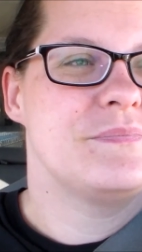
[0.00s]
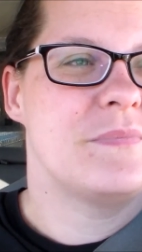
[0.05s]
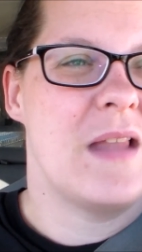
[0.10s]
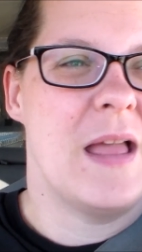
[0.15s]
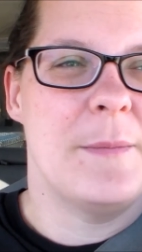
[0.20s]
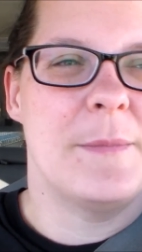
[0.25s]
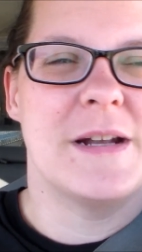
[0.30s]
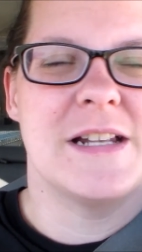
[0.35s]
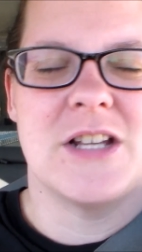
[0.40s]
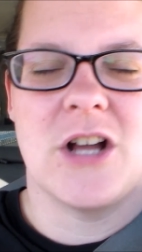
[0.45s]

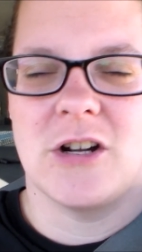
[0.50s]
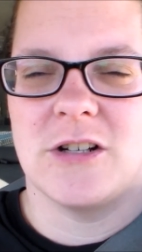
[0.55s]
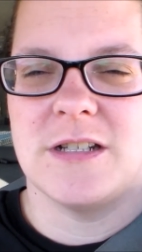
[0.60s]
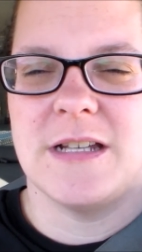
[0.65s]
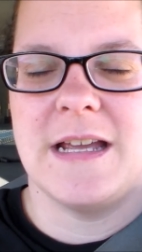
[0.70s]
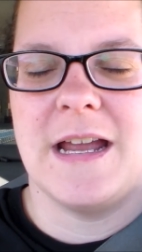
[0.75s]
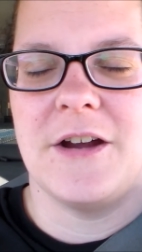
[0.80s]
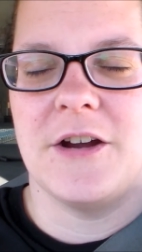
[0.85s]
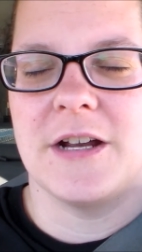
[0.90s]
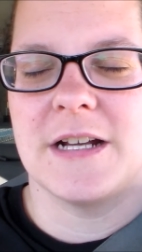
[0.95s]
I'm going to talk to
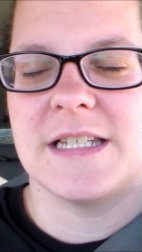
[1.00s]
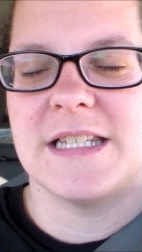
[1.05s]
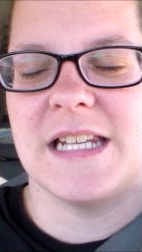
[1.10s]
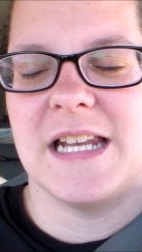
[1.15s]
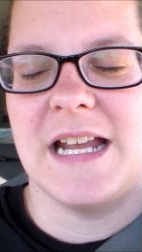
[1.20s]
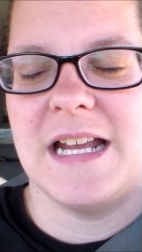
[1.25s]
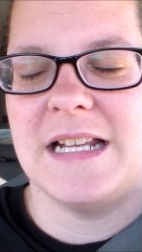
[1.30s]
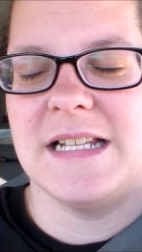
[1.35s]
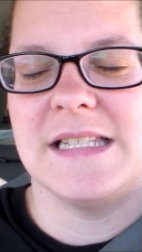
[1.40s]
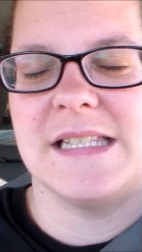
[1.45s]
Eric
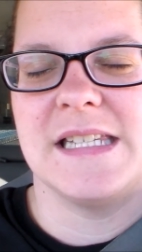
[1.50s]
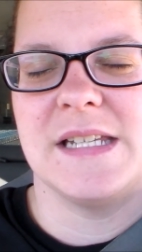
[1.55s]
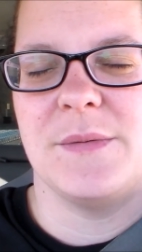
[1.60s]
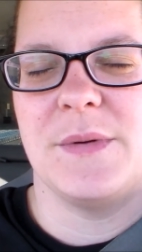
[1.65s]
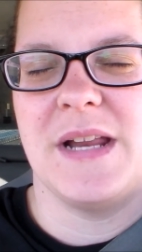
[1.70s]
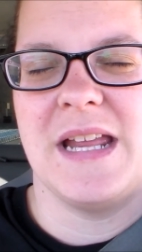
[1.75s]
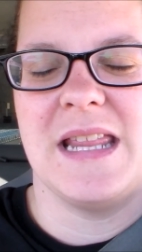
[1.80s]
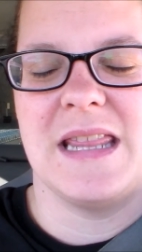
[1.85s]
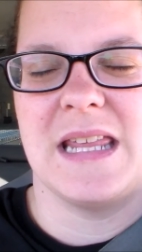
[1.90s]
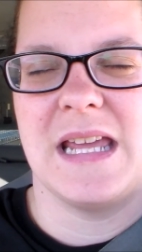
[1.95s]
tonight and see what
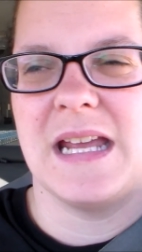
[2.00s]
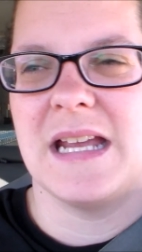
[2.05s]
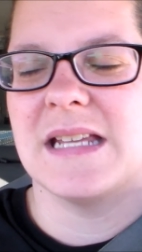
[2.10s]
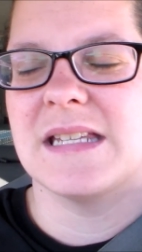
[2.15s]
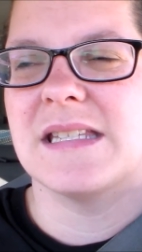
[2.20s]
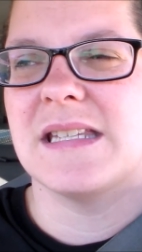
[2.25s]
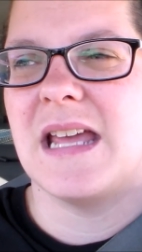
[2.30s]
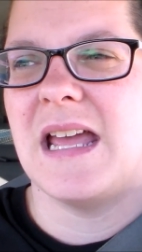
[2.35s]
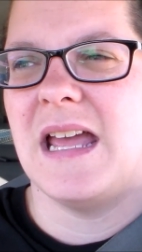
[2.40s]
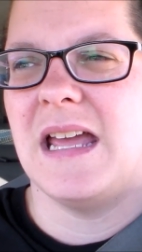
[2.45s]
he
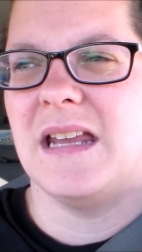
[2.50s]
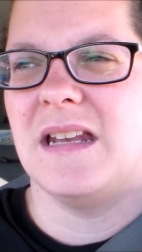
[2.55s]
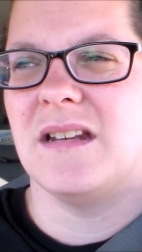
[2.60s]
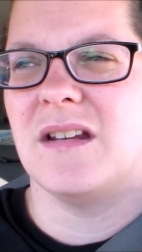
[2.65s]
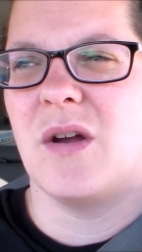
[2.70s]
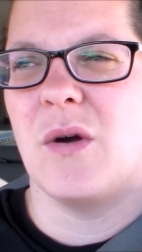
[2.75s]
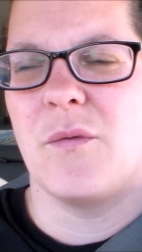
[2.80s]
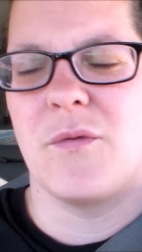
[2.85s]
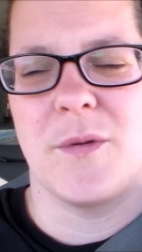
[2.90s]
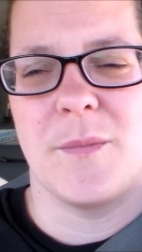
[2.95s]
thinks and
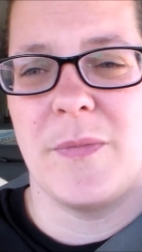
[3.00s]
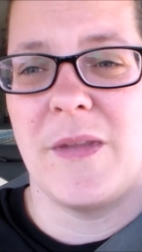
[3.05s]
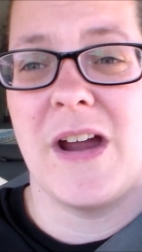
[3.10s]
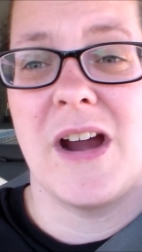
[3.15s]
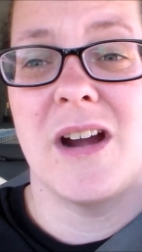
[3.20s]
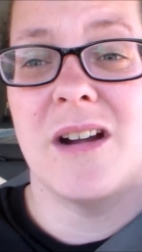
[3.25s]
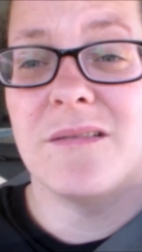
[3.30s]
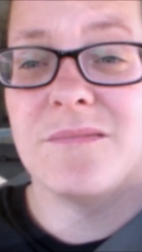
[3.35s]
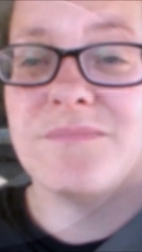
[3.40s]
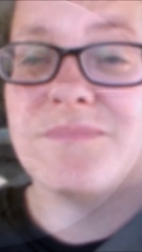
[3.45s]
go from there.